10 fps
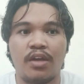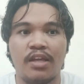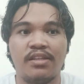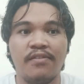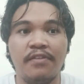
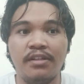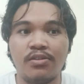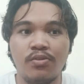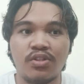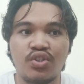and civil
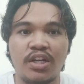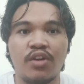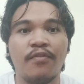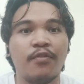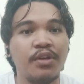suits dragged
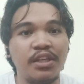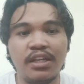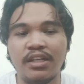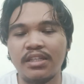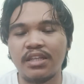on for
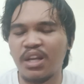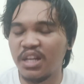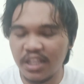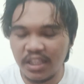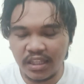years,
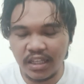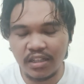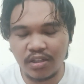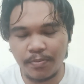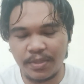and little
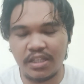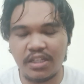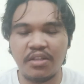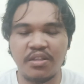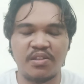
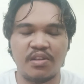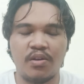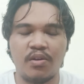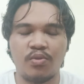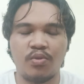compensations,
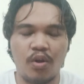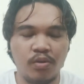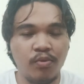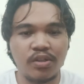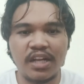
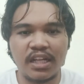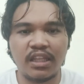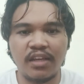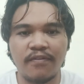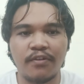almost
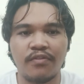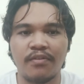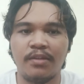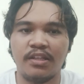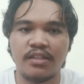nothing for the
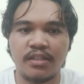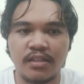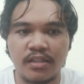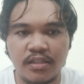families.